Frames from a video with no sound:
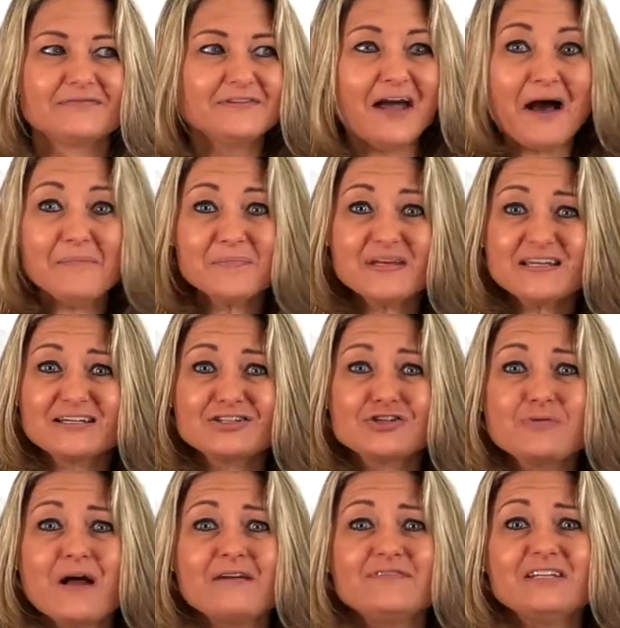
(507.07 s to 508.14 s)
not because
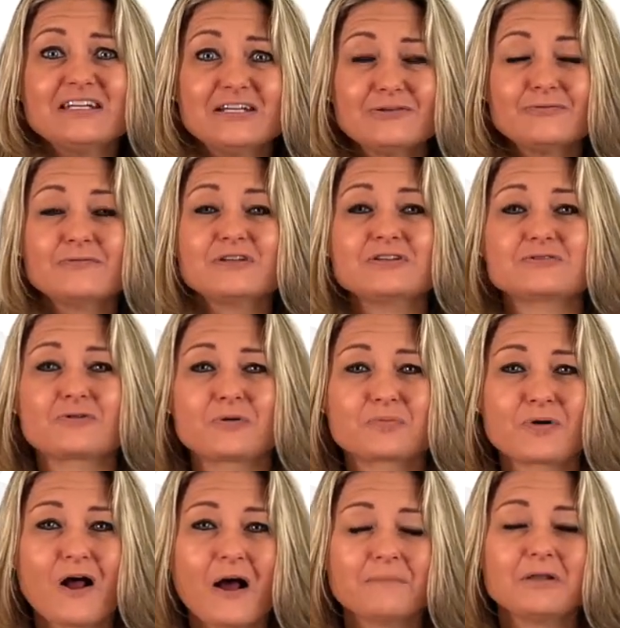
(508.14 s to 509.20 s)
you have an illness or
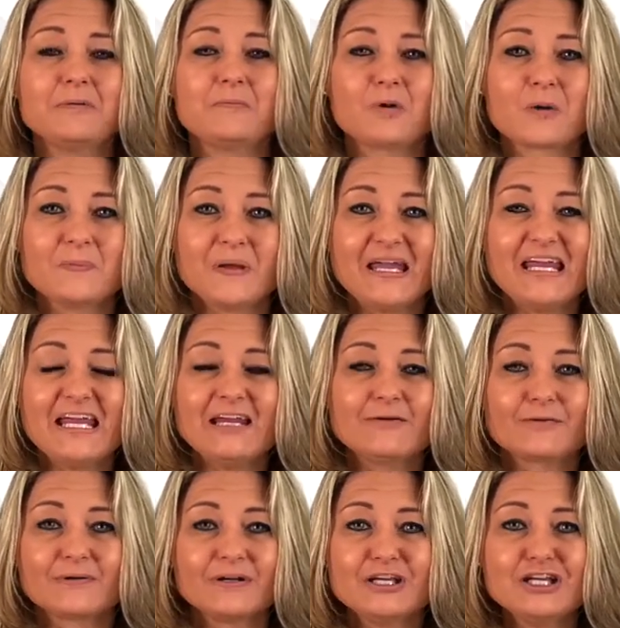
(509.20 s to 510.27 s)
problem or pain
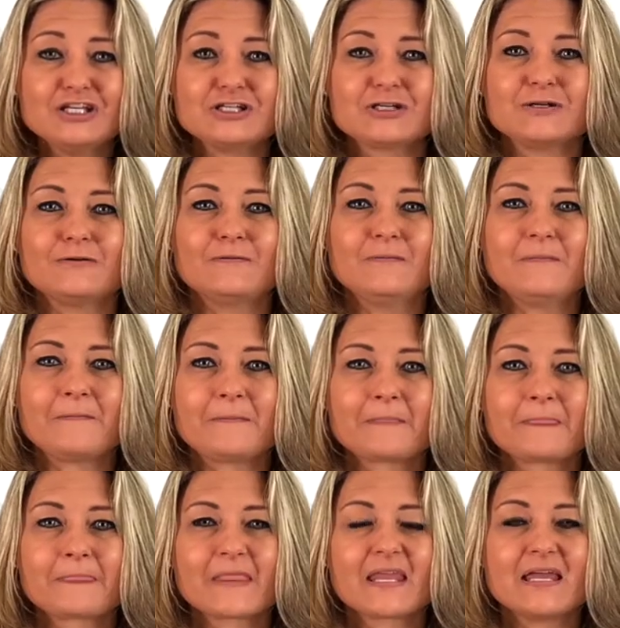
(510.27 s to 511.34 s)
or issue,
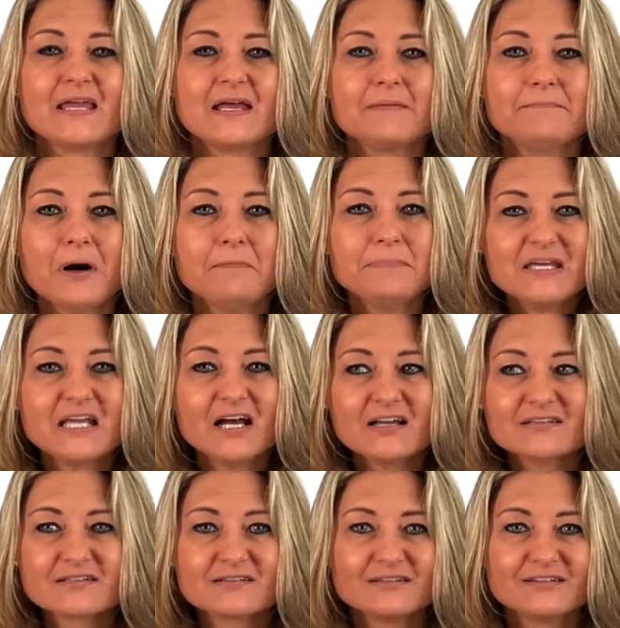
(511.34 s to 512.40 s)
but
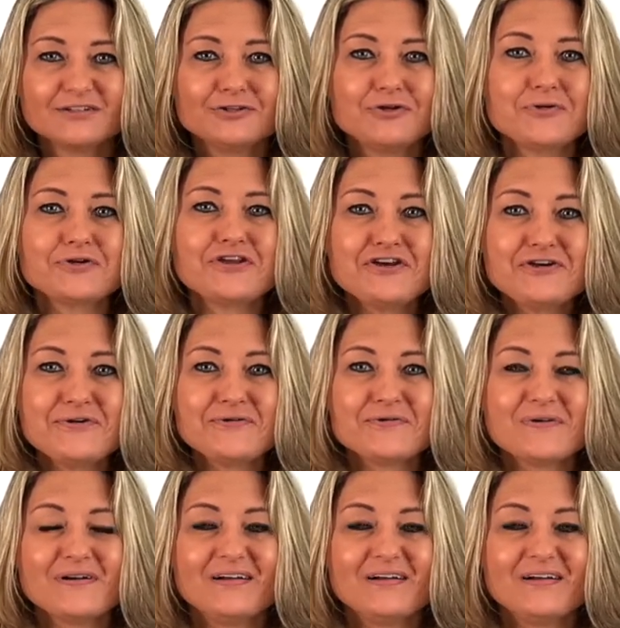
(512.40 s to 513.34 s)
because you're you.